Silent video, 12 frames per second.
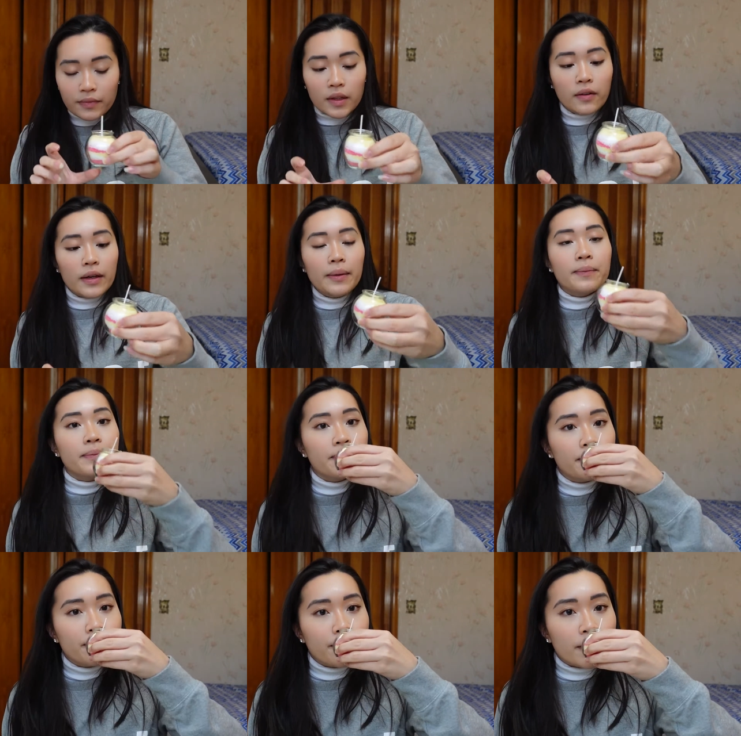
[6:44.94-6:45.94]
Okay.
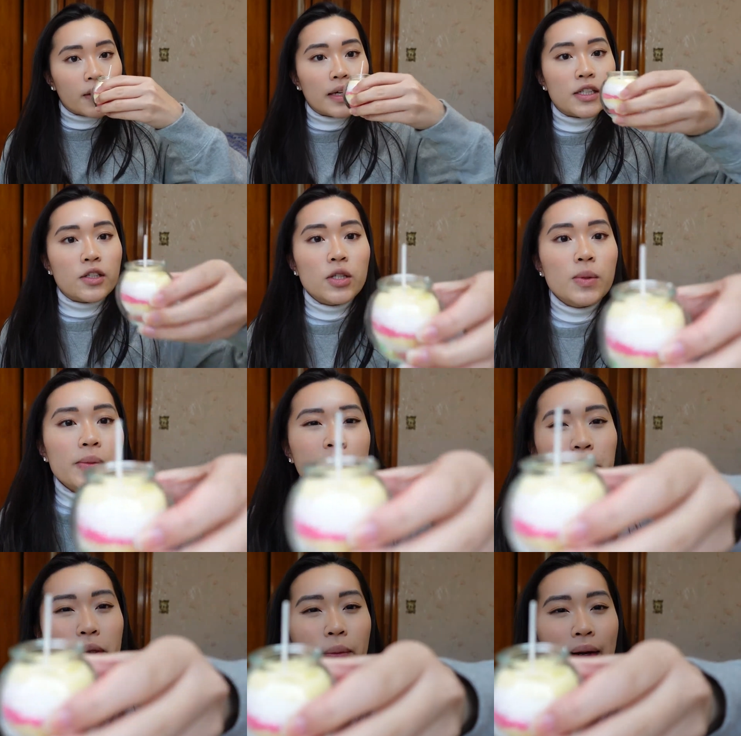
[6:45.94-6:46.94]
Okay, so that's supposed to be
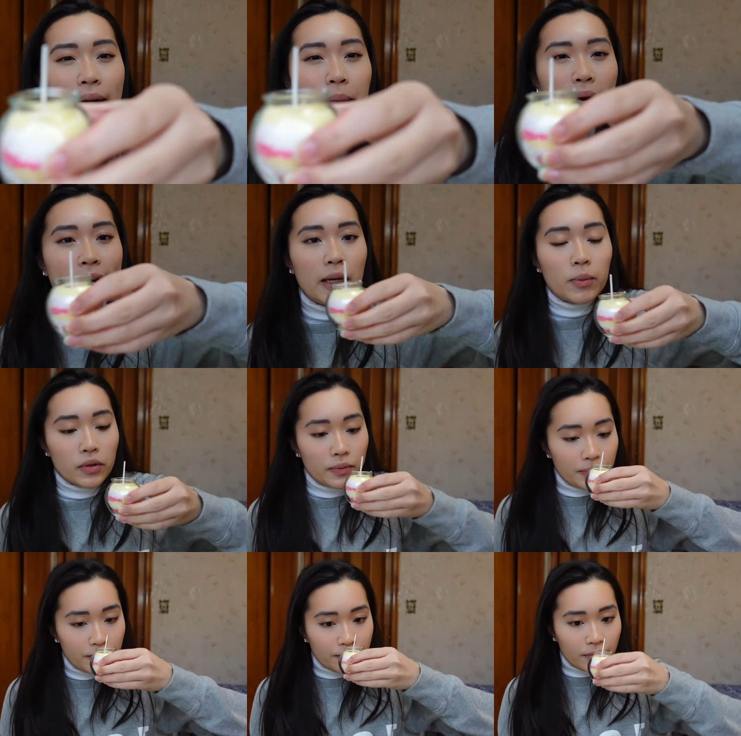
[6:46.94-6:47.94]
blueberry and pineapple.
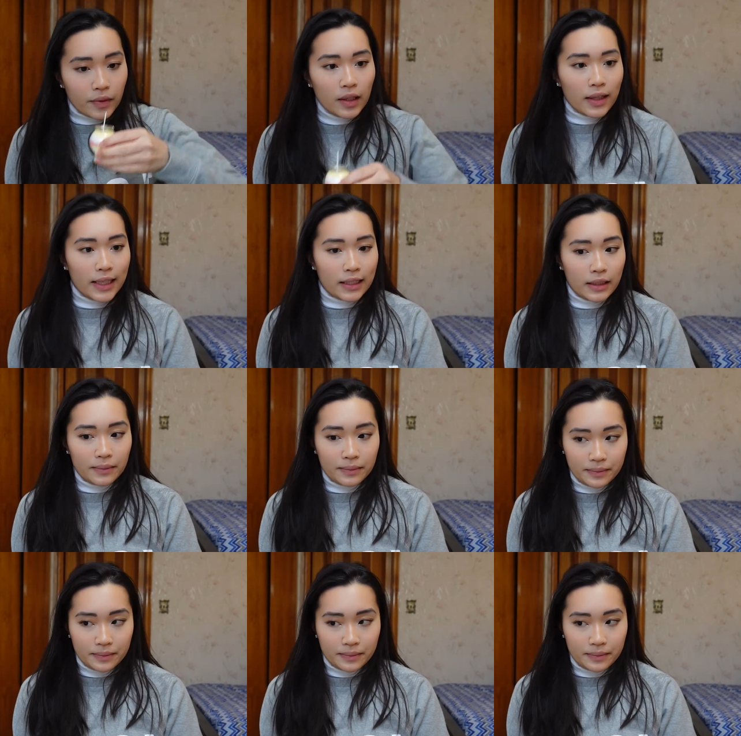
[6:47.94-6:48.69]
I'm gonna light it up.